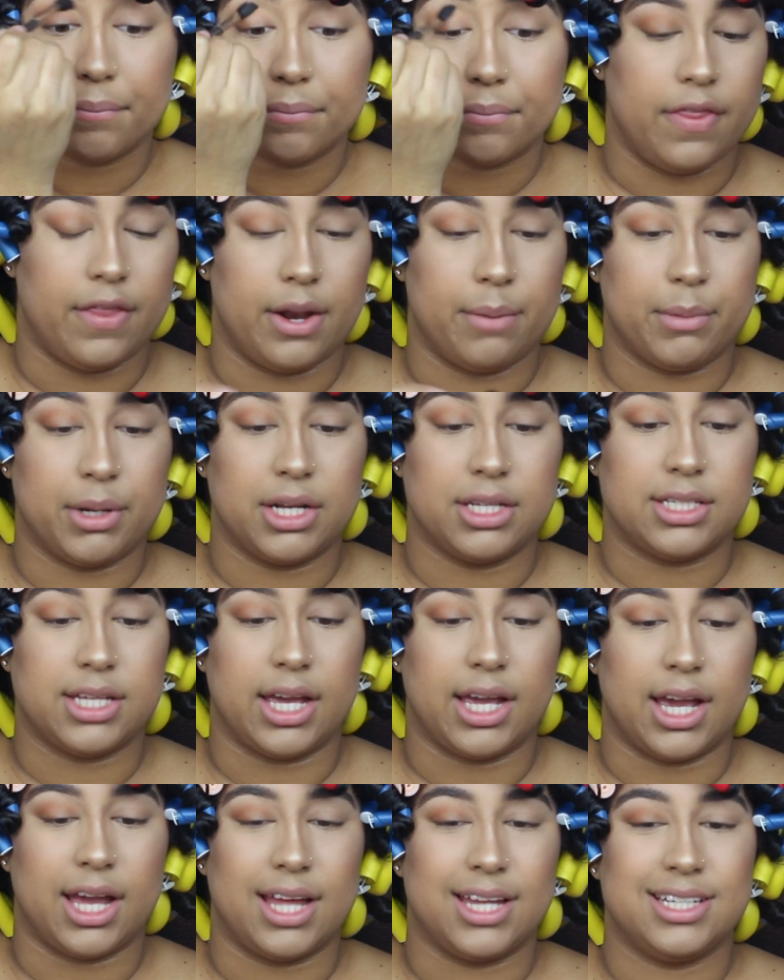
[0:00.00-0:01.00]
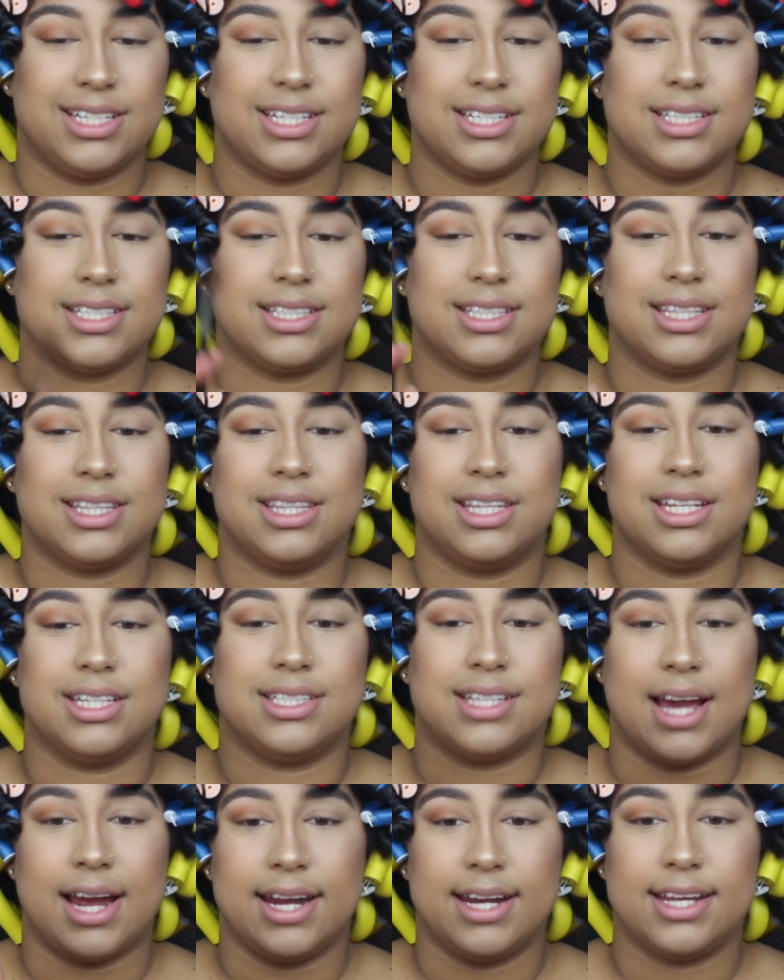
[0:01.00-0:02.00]
And then I'm going to take just the
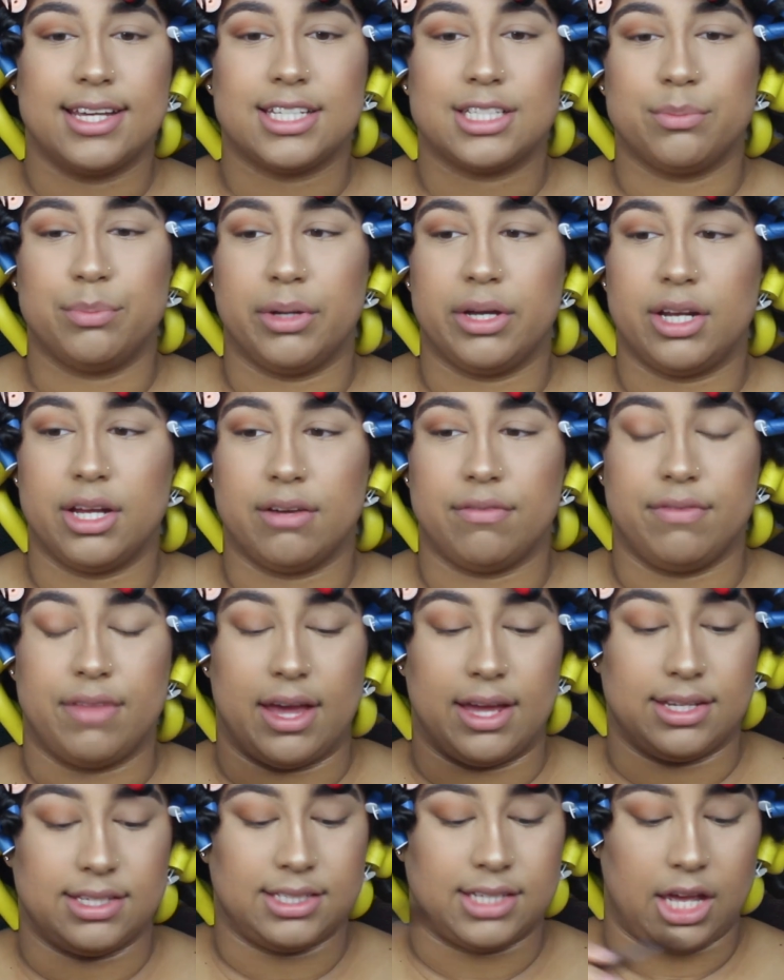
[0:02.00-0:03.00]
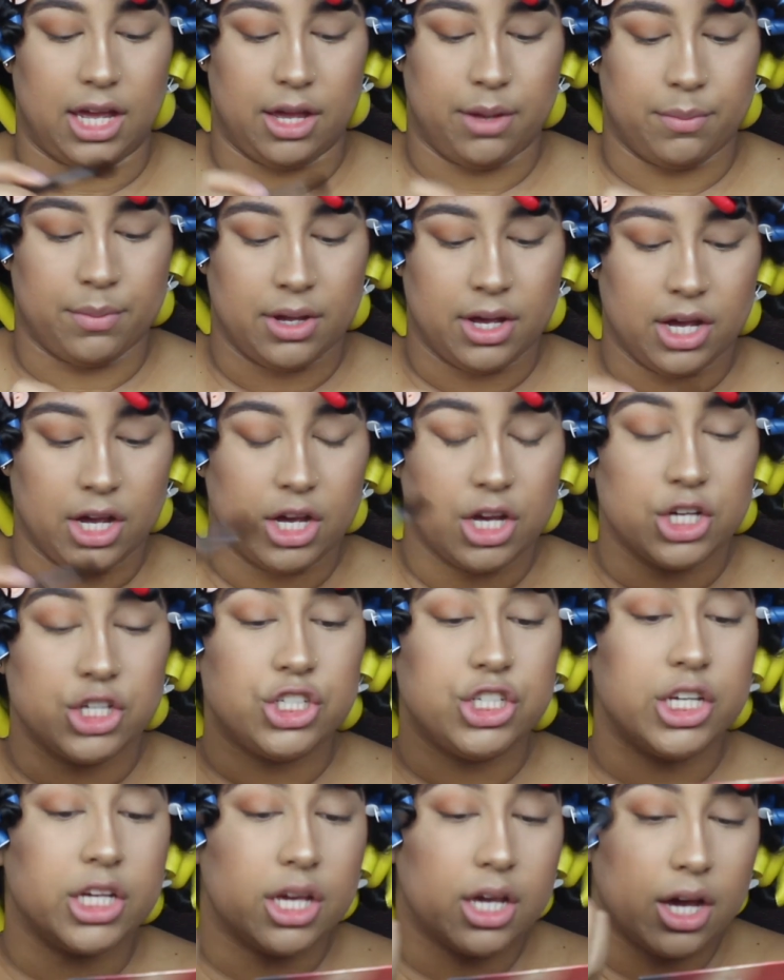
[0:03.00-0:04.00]
tiniest bit of that same
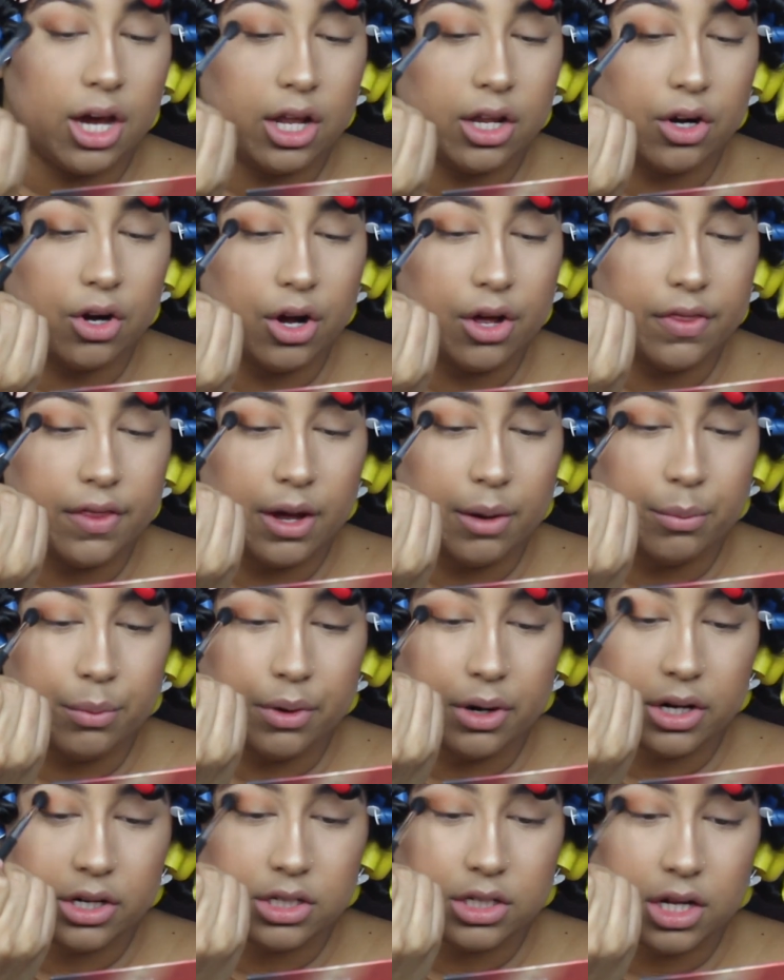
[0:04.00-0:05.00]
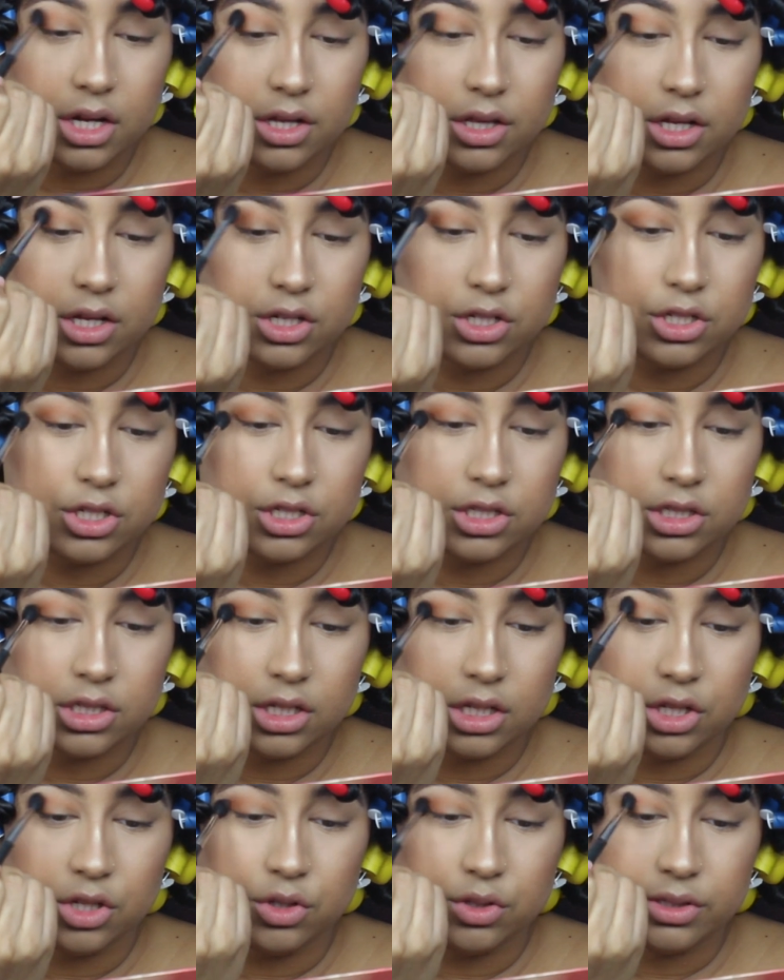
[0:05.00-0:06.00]
Cheeky color on that brush and then
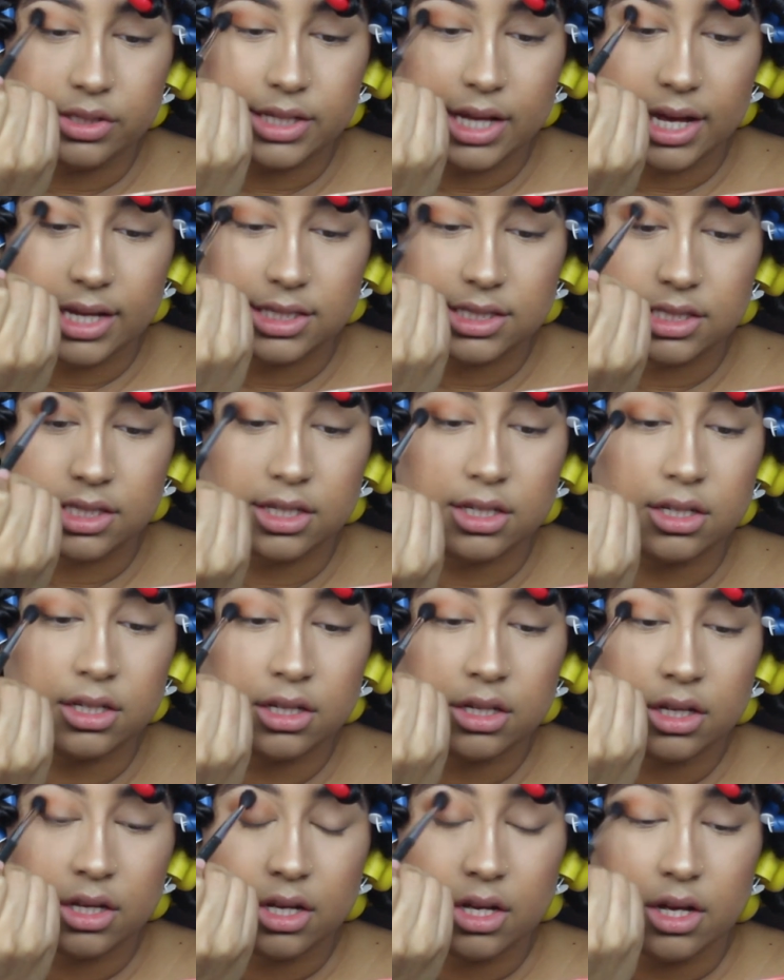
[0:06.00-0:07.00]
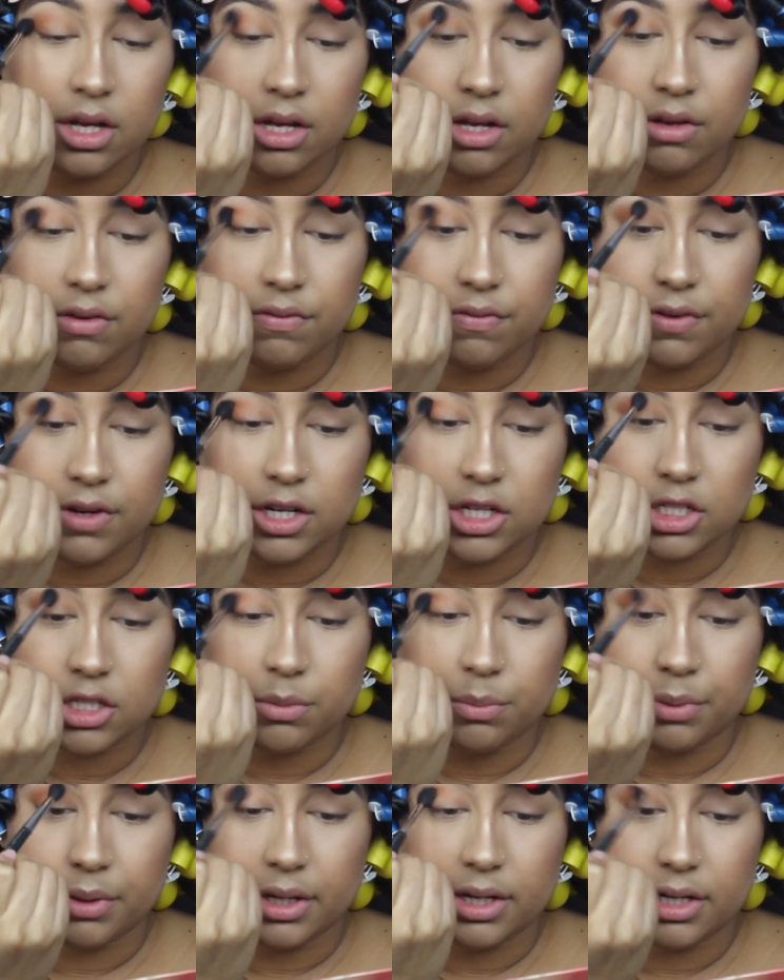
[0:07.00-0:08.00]
just use that to finish
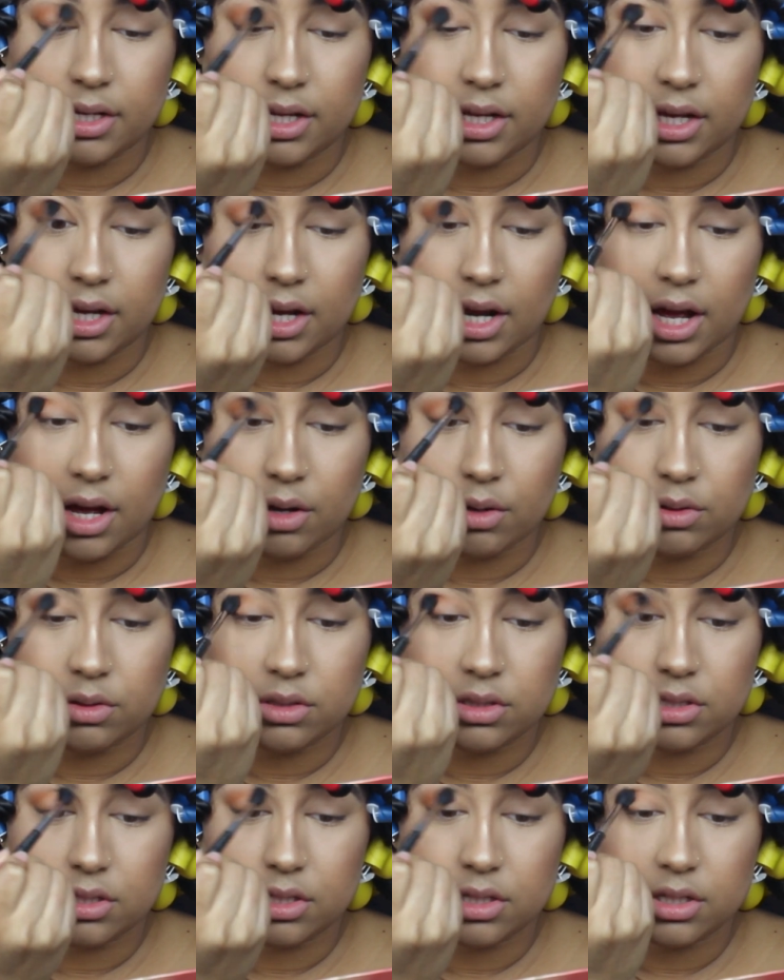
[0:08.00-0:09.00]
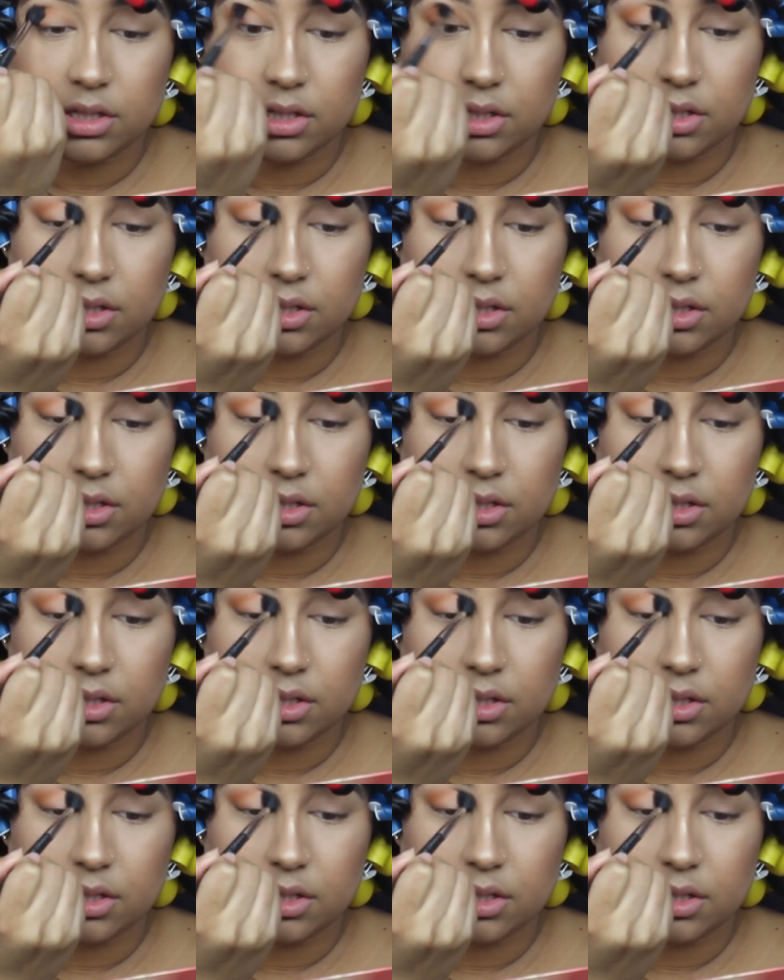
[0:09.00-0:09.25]
blending it out.